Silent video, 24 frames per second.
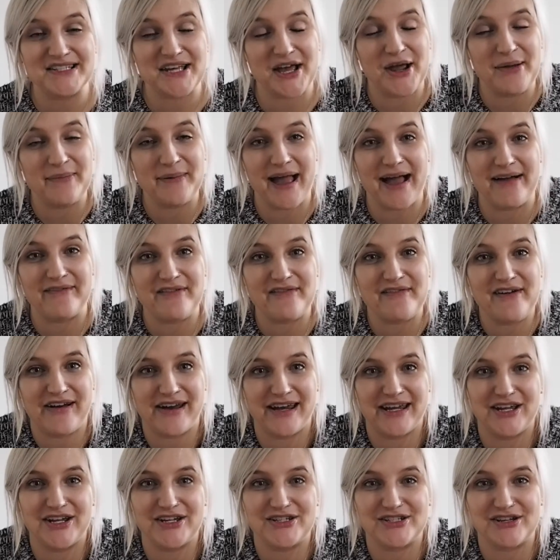I hope you have a very
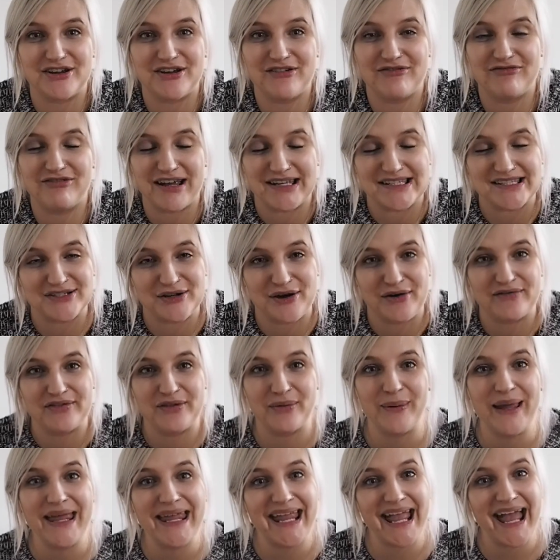good rest of the
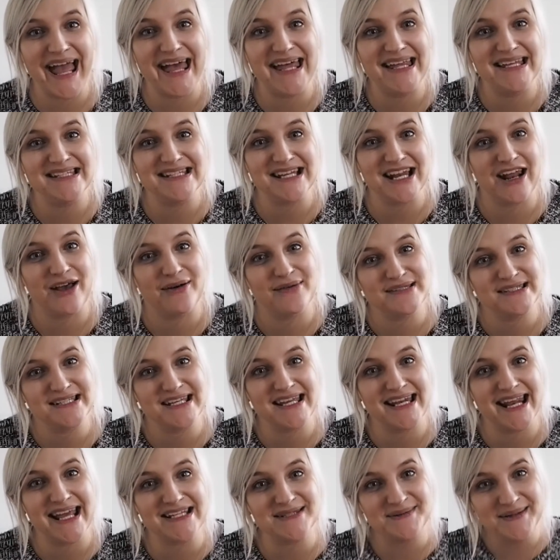weekend, and I will see
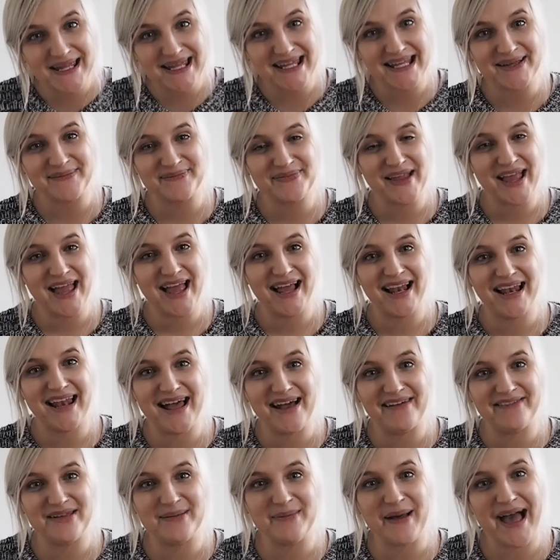you next week.
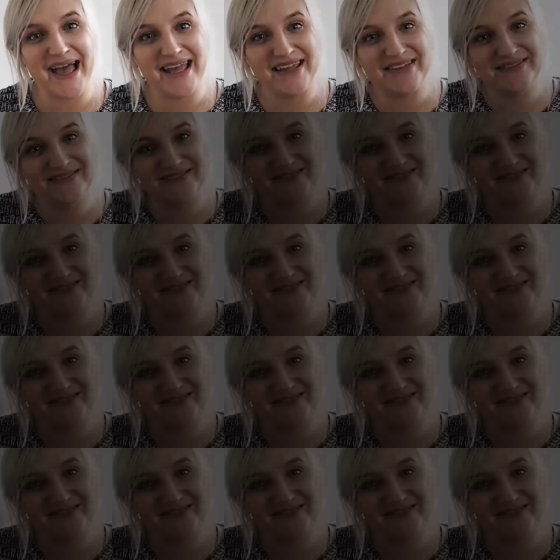Love you, bye.